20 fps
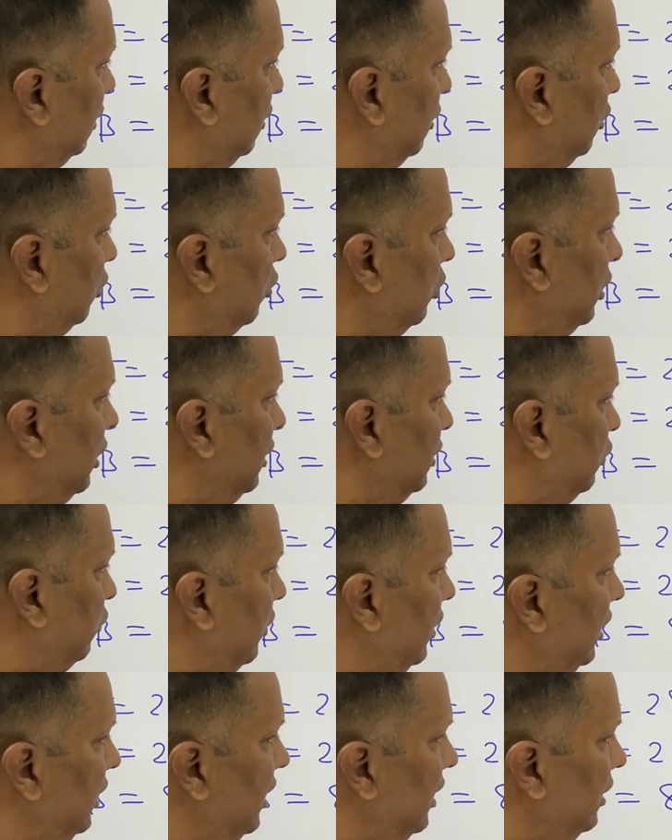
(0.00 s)
Total is
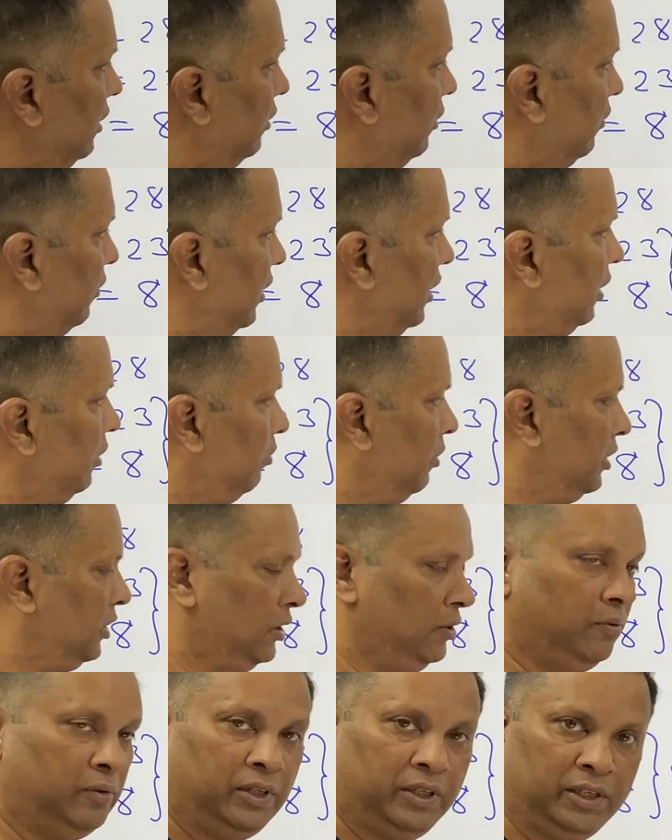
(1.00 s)
28. 20 plus
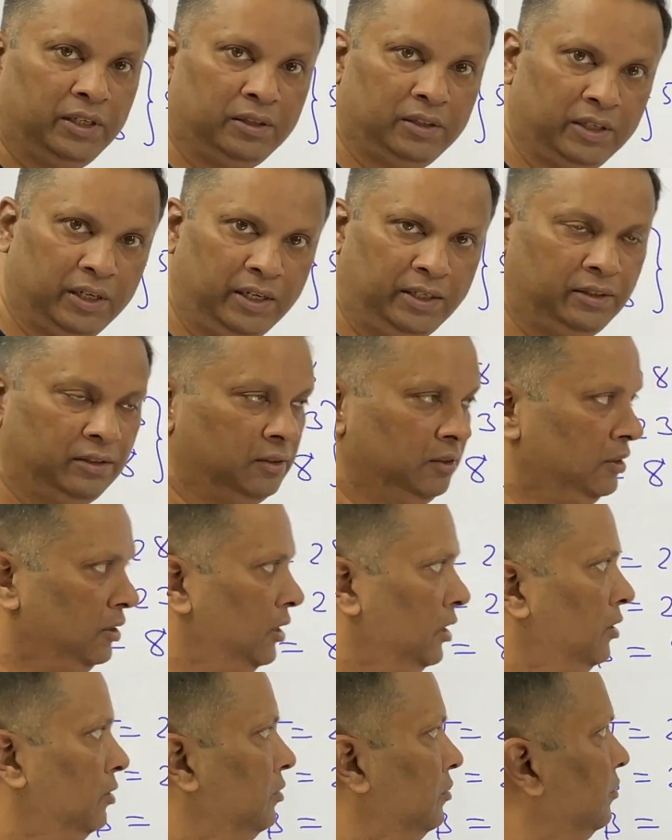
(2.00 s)
8, 28. Correct?
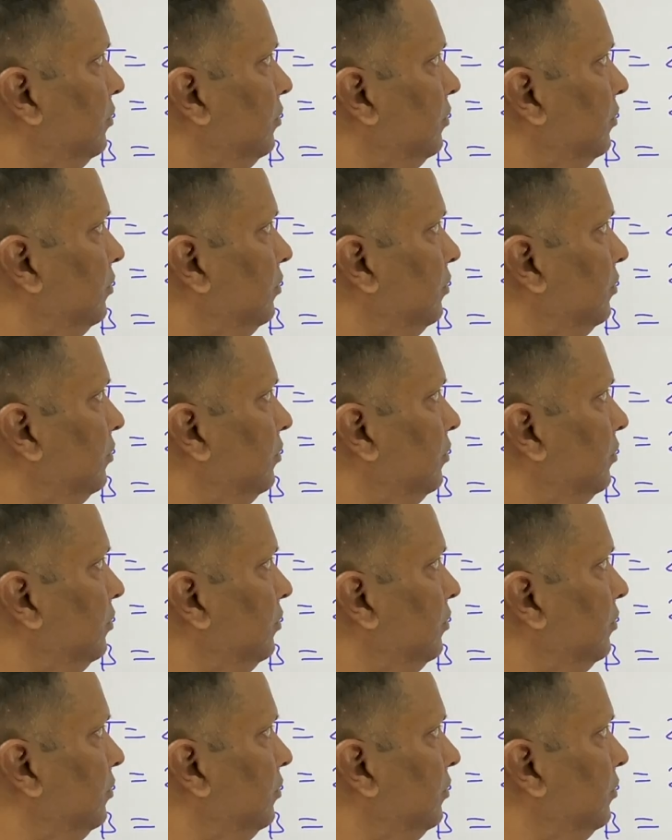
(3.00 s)
Now,